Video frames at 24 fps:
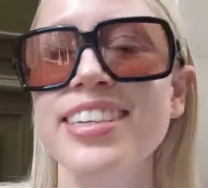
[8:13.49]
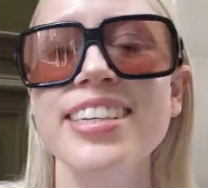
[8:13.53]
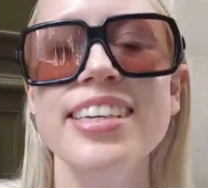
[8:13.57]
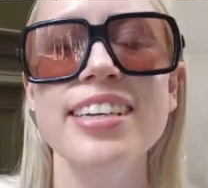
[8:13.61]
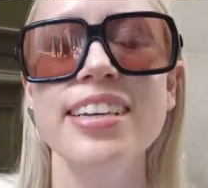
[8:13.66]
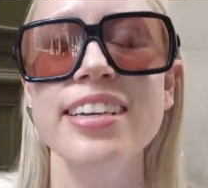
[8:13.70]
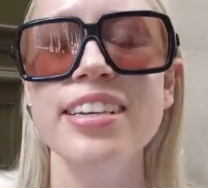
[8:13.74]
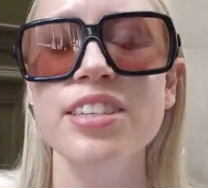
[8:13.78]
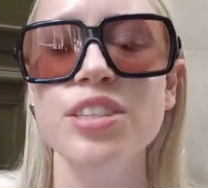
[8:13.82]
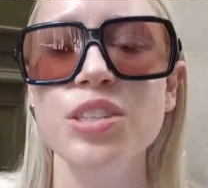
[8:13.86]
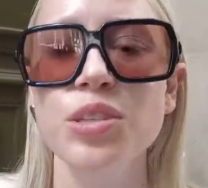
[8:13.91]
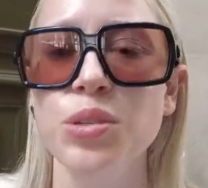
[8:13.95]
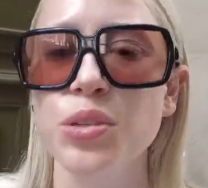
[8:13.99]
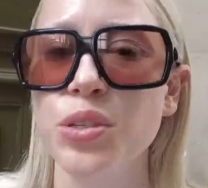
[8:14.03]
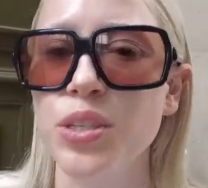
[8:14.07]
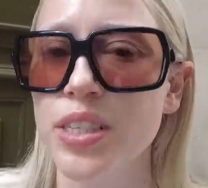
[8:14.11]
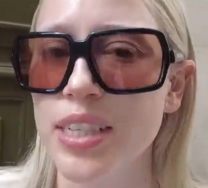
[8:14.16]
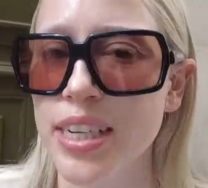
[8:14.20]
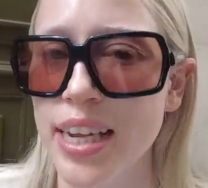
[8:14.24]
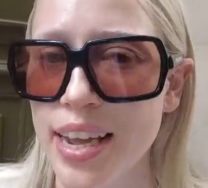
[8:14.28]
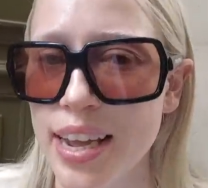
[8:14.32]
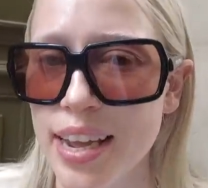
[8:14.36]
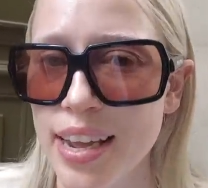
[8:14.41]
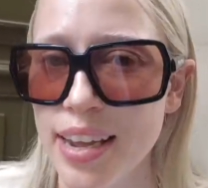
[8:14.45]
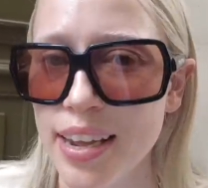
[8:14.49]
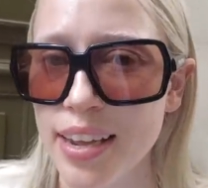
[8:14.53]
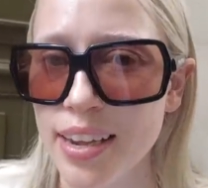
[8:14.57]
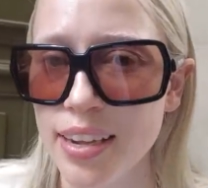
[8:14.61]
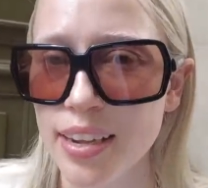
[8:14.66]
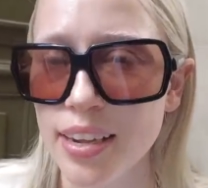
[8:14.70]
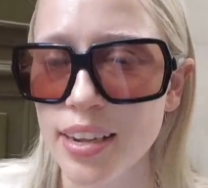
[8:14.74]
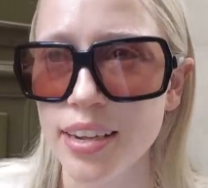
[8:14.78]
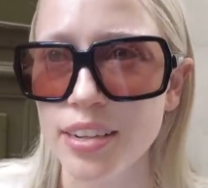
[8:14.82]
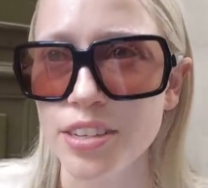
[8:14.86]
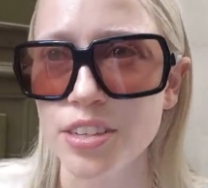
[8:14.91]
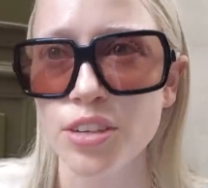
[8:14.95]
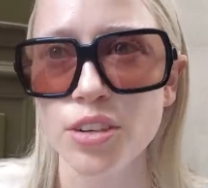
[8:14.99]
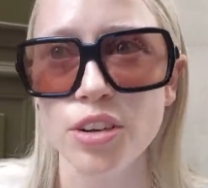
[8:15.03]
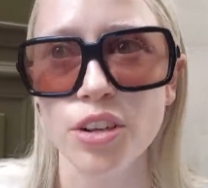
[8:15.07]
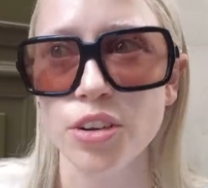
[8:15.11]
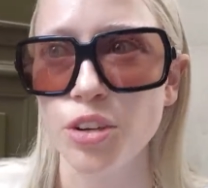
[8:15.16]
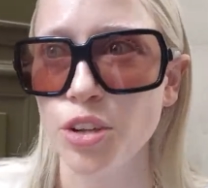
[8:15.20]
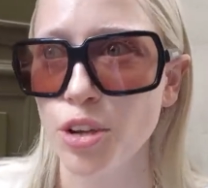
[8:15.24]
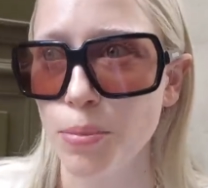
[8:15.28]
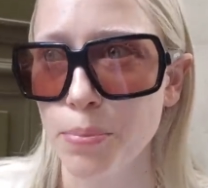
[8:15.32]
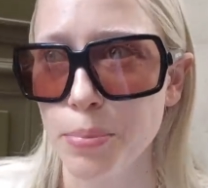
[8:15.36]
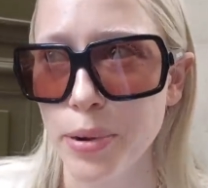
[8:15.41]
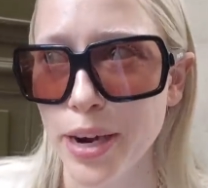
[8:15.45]
Needless to say, it's
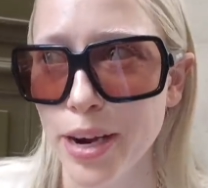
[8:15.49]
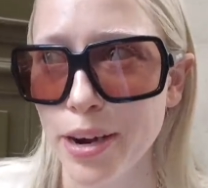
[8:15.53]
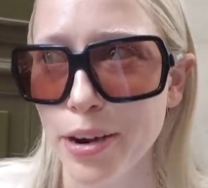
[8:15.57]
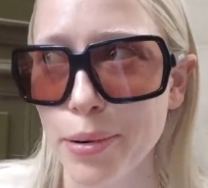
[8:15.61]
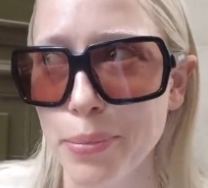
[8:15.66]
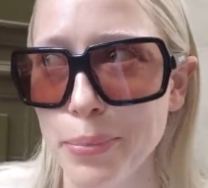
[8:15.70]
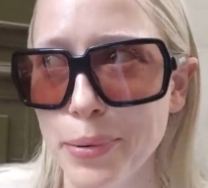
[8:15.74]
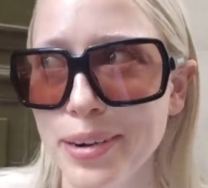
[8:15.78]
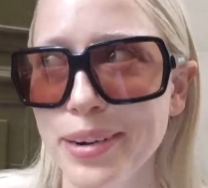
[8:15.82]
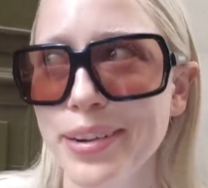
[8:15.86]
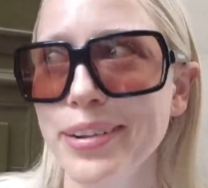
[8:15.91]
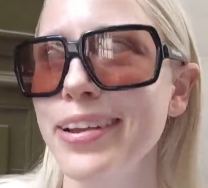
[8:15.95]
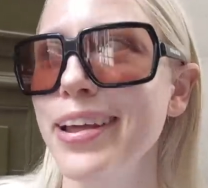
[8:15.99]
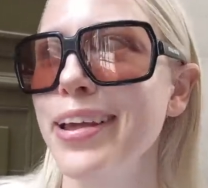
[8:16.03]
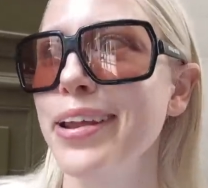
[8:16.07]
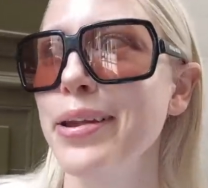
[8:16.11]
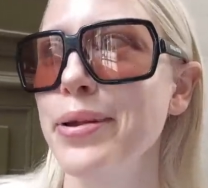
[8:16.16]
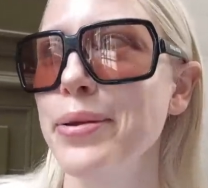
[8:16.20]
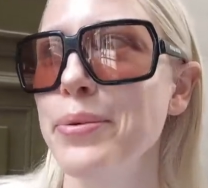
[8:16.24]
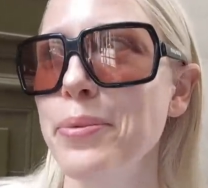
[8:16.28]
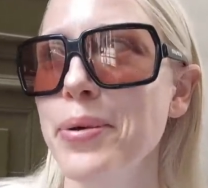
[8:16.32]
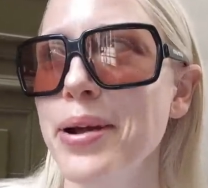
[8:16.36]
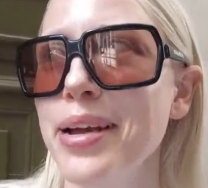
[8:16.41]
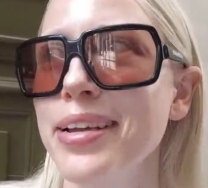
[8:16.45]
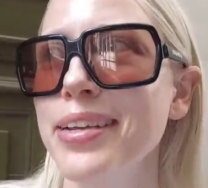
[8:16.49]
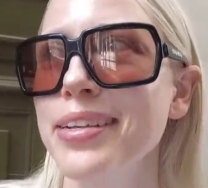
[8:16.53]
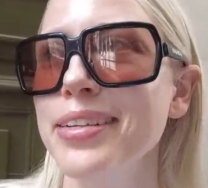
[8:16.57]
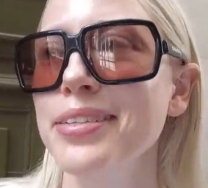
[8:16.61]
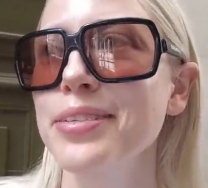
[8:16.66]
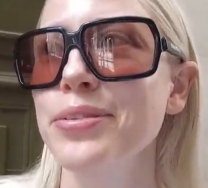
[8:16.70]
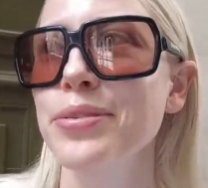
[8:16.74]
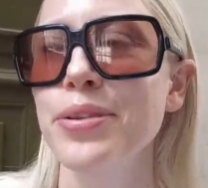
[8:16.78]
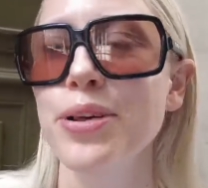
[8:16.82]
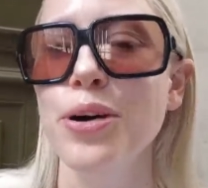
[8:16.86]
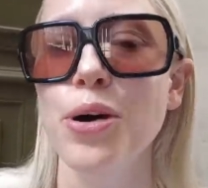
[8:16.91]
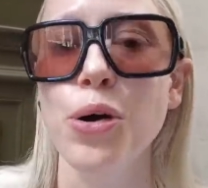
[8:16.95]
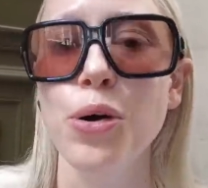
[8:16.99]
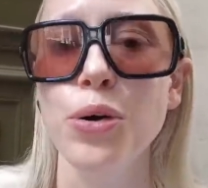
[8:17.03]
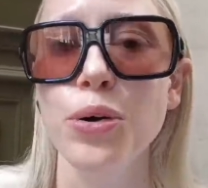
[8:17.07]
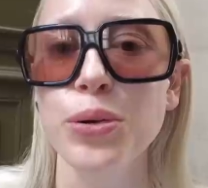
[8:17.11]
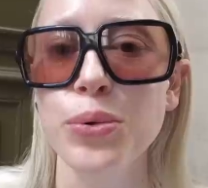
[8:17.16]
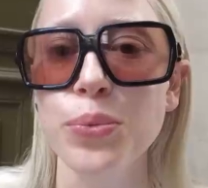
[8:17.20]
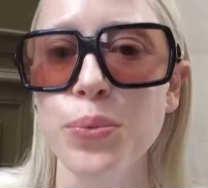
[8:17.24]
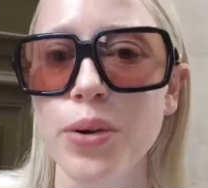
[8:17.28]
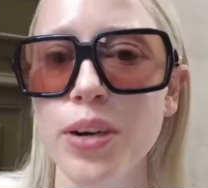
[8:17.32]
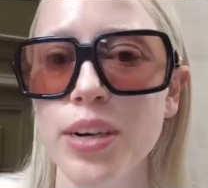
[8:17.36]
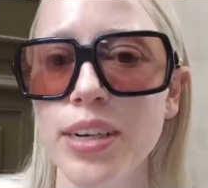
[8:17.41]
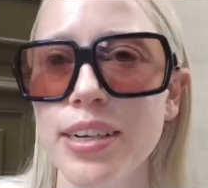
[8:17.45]
not comparable in any ways to the
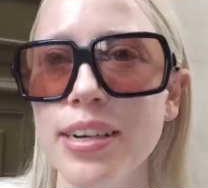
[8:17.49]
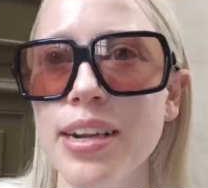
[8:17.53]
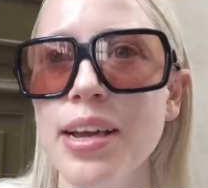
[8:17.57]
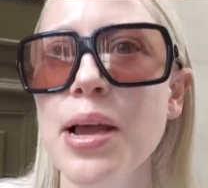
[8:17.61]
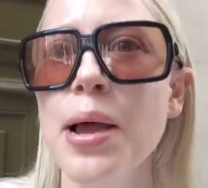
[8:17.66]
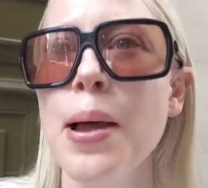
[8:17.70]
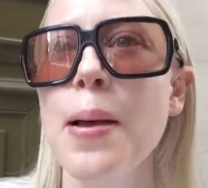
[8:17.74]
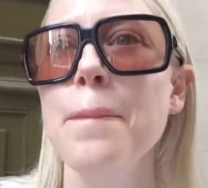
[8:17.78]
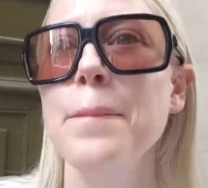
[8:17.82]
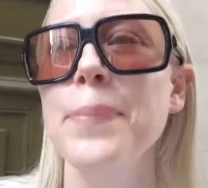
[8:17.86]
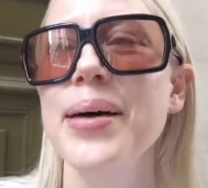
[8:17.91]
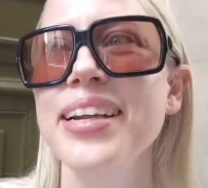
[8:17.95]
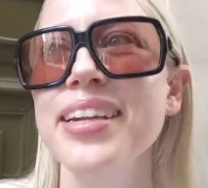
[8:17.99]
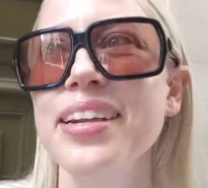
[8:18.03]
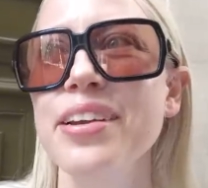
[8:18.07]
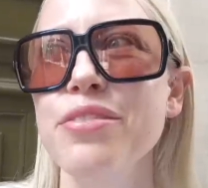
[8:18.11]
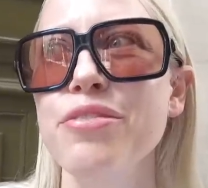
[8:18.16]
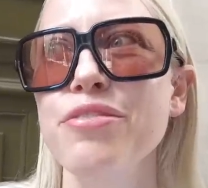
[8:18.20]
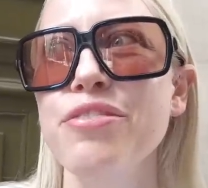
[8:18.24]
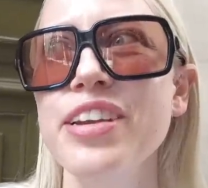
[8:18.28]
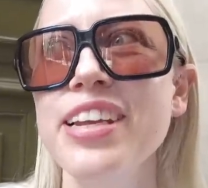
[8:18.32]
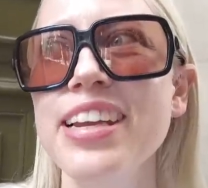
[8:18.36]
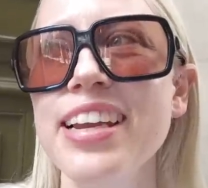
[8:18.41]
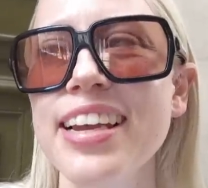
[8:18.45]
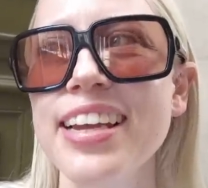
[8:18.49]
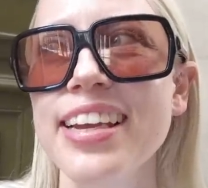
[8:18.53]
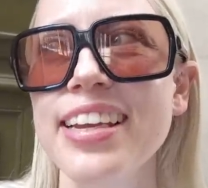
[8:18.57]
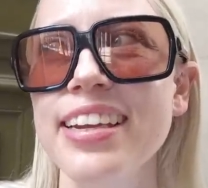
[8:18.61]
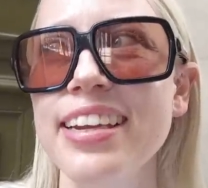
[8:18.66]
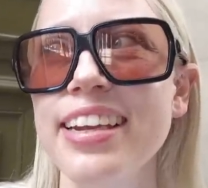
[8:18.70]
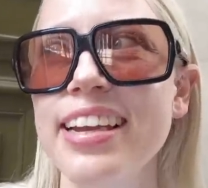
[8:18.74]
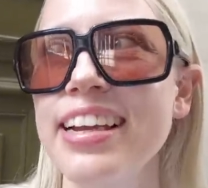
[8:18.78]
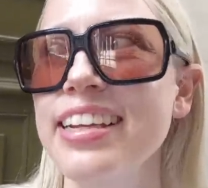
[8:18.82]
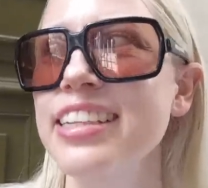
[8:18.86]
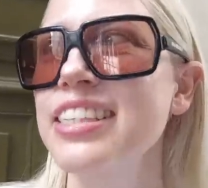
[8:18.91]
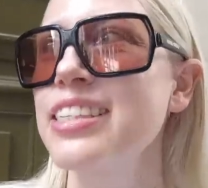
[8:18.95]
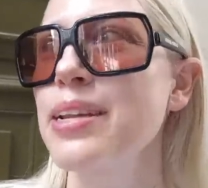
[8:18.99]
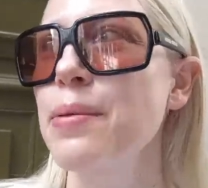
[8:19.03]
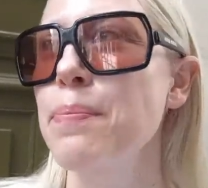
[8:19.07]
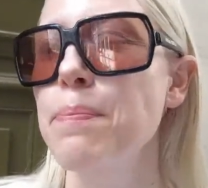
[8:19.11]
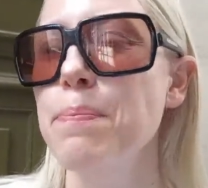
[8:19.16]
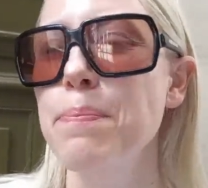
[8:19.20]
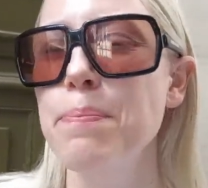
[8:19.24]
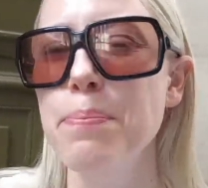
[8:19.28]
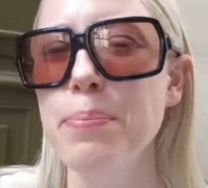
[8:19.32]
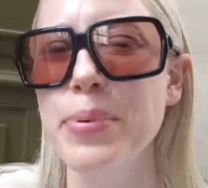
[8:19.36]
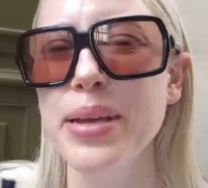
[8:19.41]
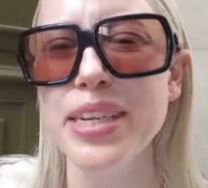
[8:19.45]
old one, but I feel like it gets a
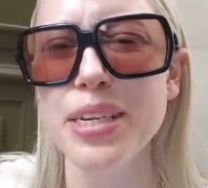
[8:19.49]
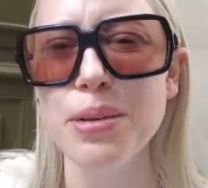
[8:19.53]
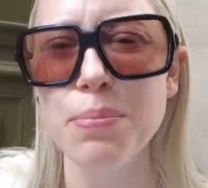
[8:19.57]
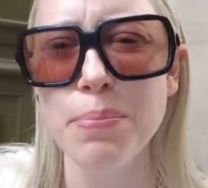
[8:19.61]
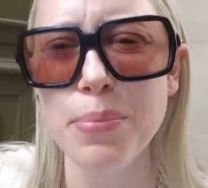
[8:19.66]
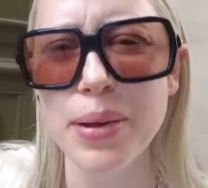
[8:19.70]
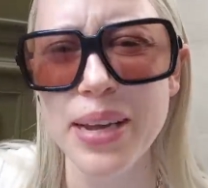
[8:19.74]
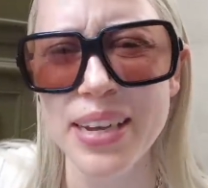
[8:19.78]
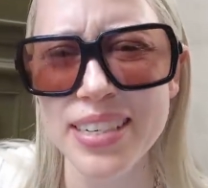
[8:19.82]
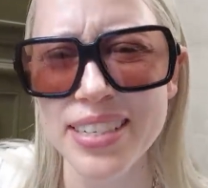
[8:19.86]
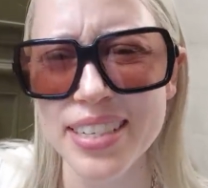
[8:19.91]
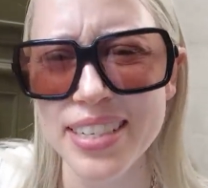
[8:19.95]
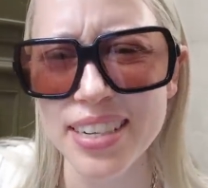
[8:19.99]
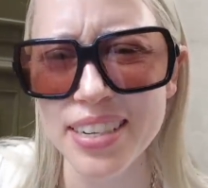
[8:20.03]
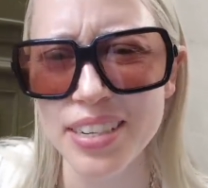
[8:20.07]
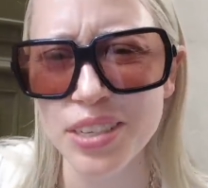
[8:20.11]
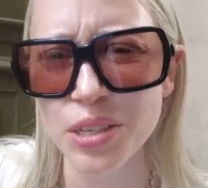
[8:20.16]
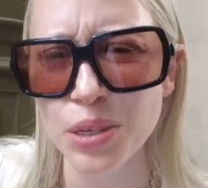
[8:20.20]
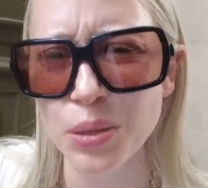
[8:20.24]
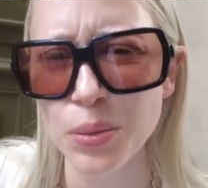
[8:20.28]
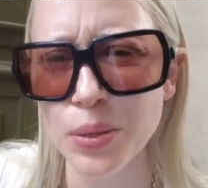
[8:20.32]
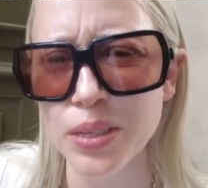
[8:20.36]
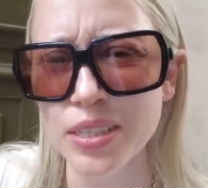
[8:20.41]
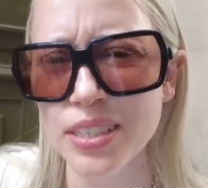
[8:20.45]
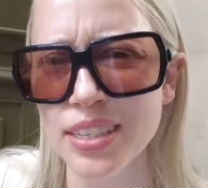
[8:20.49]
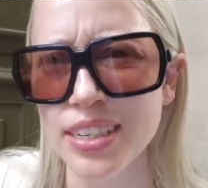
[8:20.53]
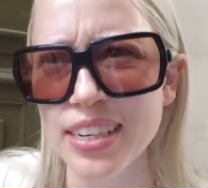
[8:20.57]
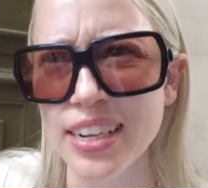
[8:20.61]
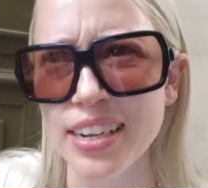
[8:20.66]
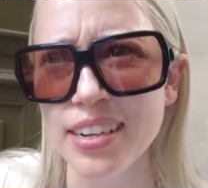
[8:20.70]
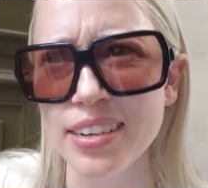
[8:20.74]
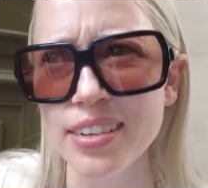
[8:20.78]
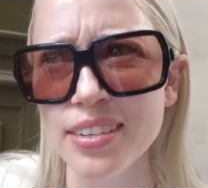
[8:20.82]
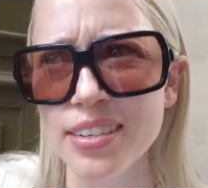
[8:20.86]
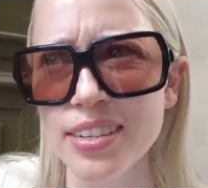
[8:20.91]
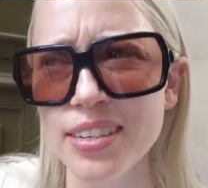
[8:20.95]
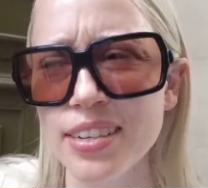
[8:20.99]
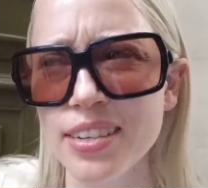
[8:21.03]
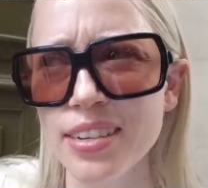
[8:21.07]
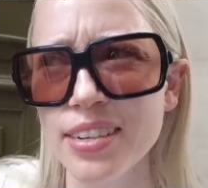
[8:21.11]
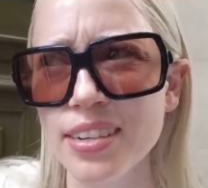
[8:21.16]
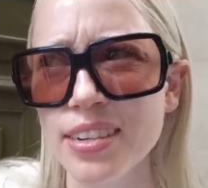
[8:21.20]
bit better towards the end.